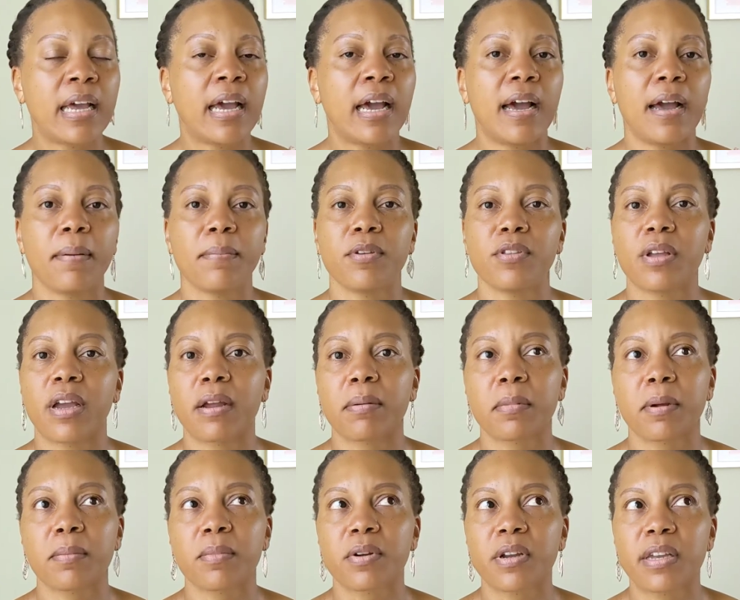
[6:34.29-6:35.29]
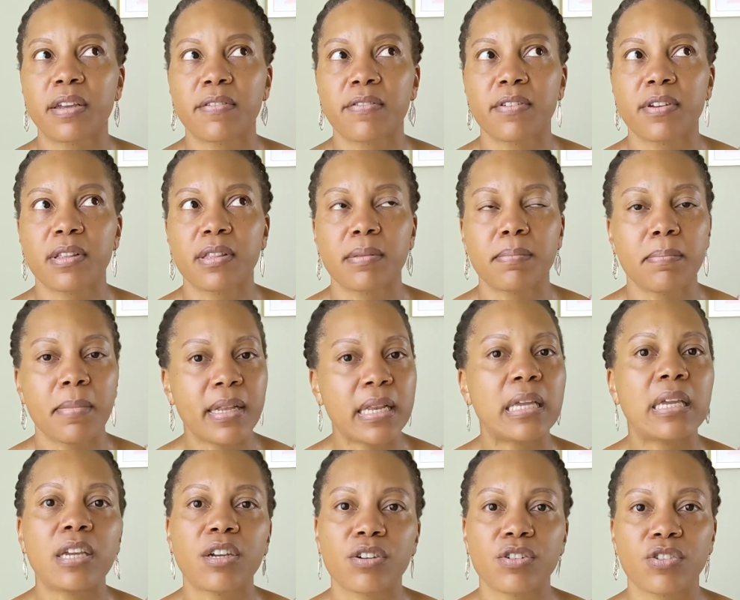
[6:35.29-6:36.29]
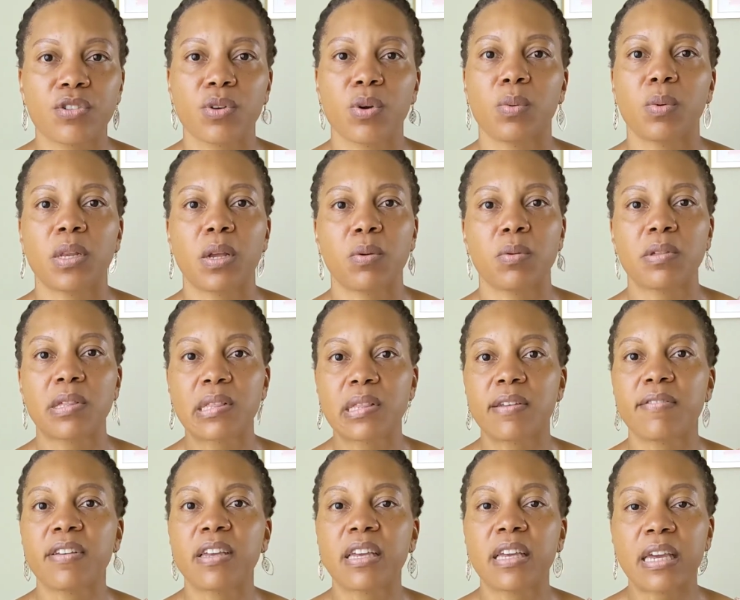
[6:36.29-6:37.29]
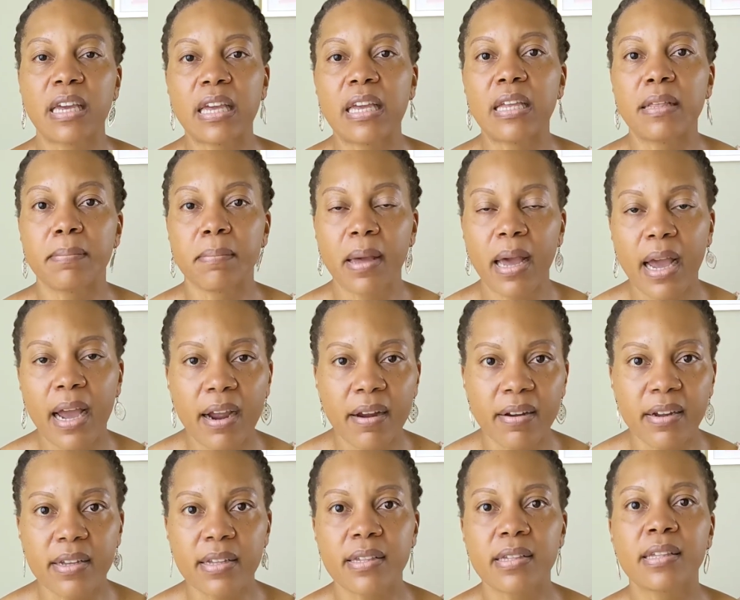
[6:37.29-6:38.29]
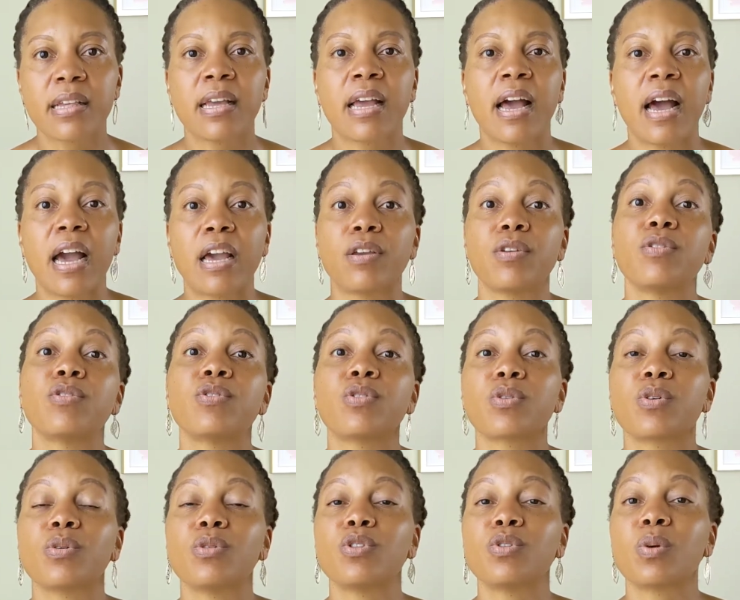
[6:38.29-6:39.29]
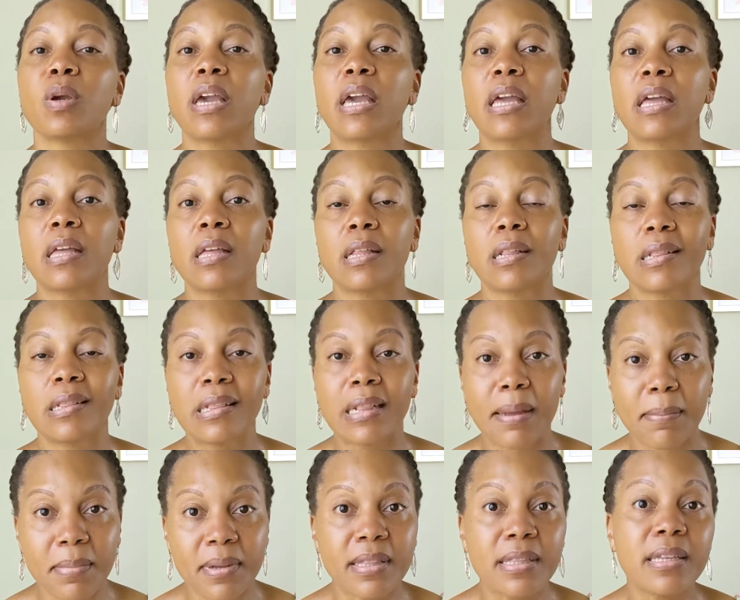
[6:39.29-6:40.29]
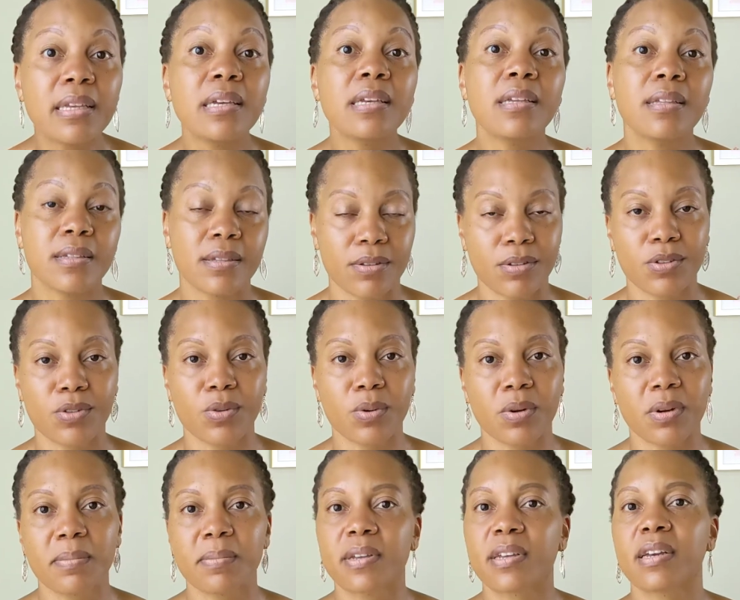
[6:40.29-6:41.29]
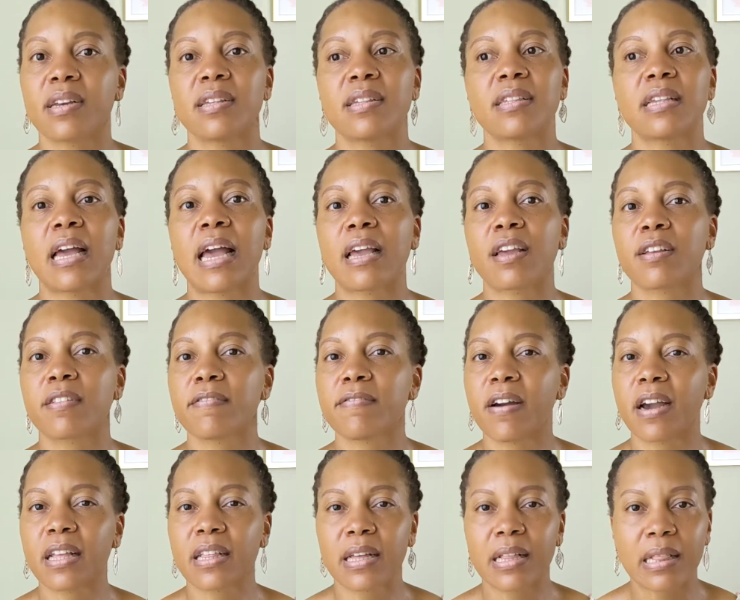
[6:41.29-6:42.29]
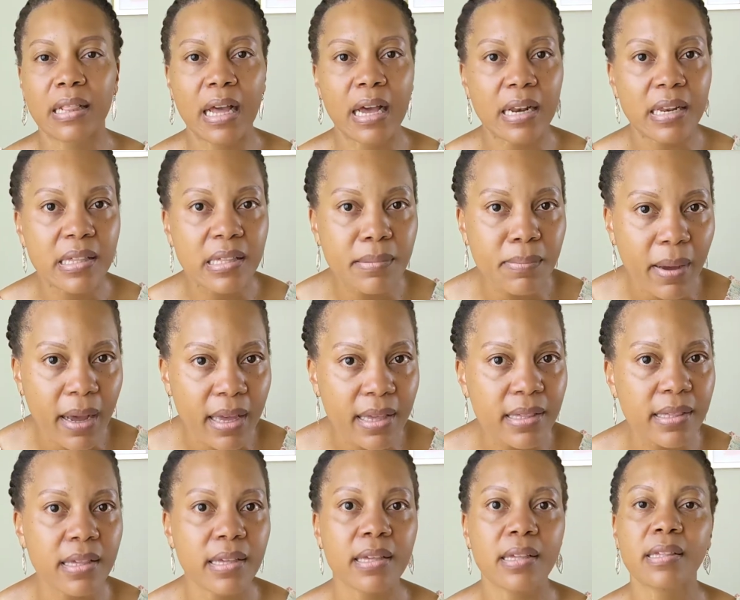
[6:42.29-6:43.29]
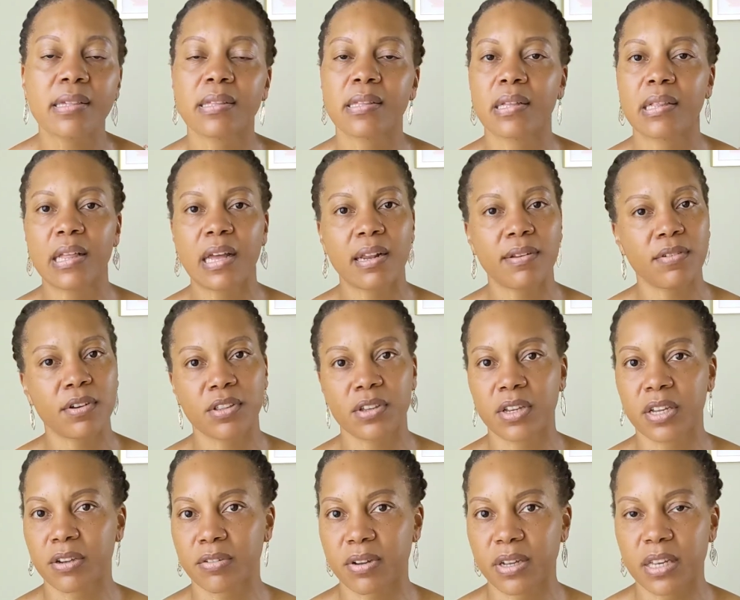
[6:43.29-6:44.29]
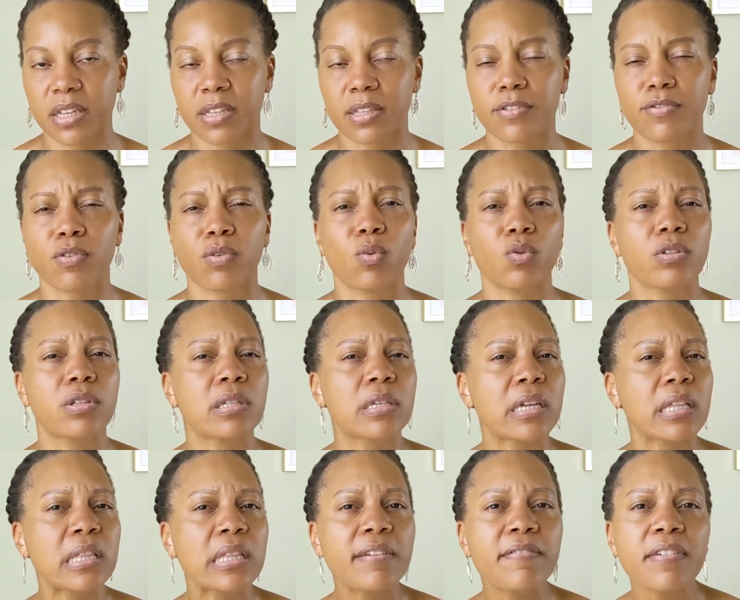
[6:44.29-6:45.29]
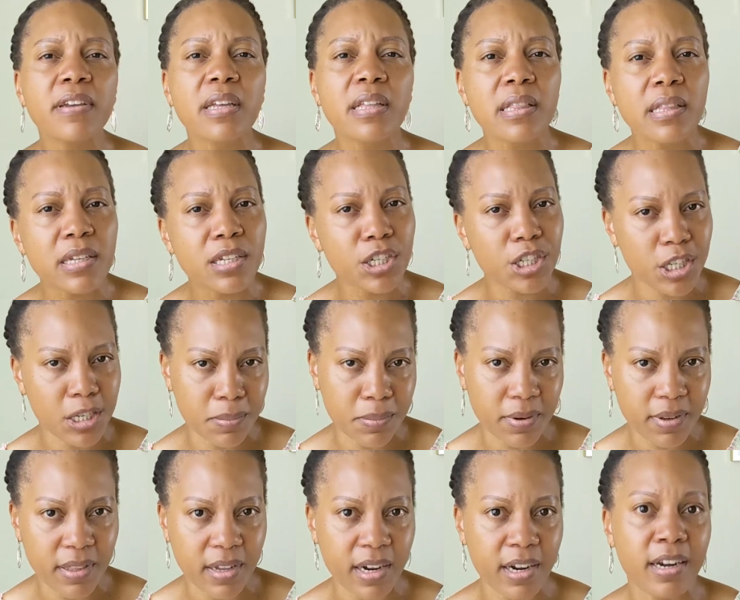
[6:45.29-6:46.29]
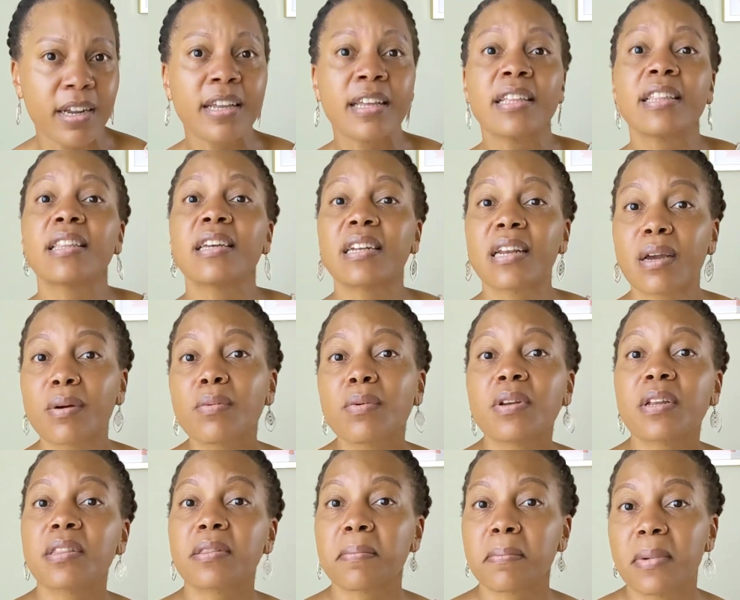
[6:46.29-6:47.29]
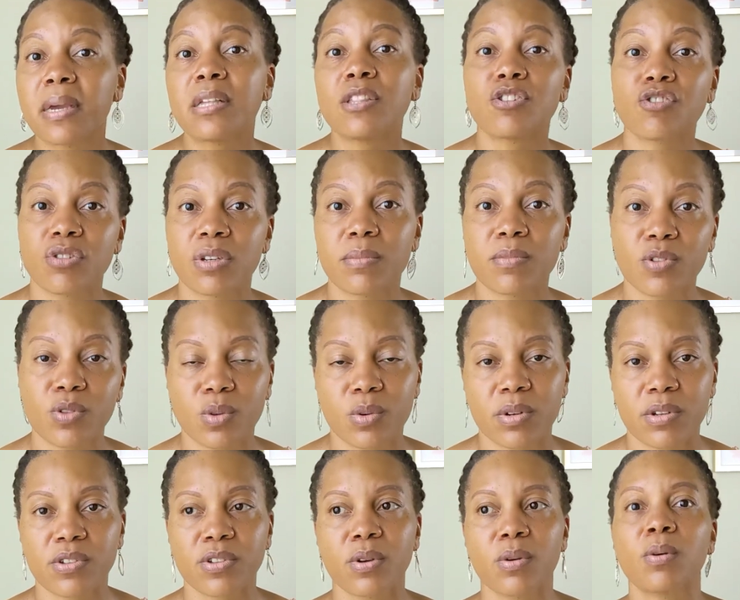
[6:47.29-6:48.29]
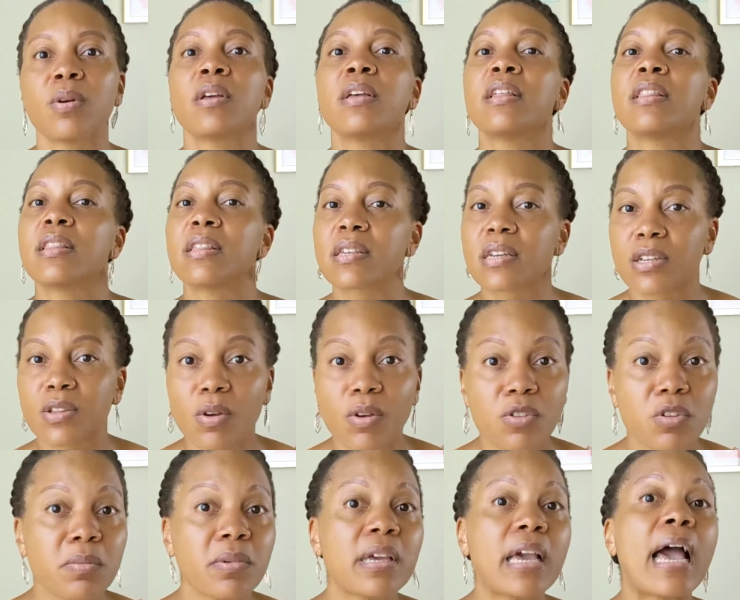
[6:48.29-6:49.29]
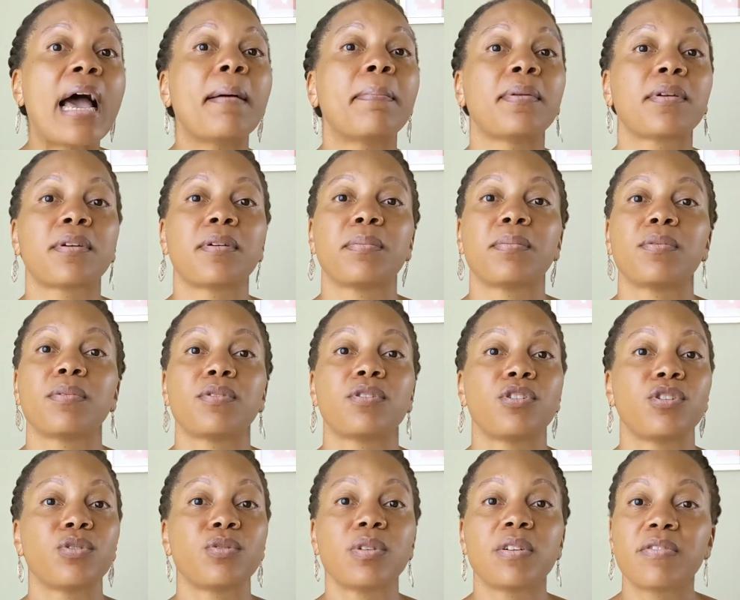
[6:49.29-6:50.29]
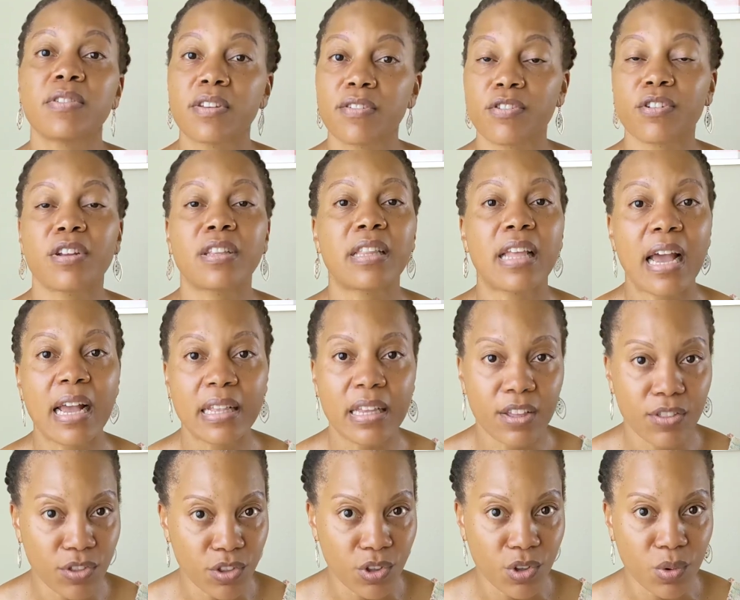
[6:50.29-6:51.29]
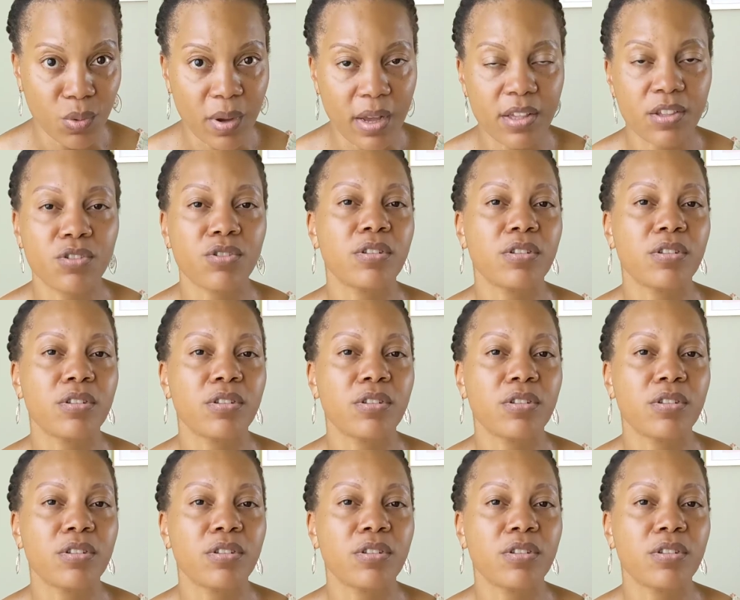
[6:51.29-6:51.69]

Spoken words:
I remember even many years ago when I was living in Paris, I used to go to a Lebanese store because I could find a lot of spices and a lot of other ingredients for significantly cheaper there than I would at the mainstream store. So this can also be applicable to you even if you're not in the US.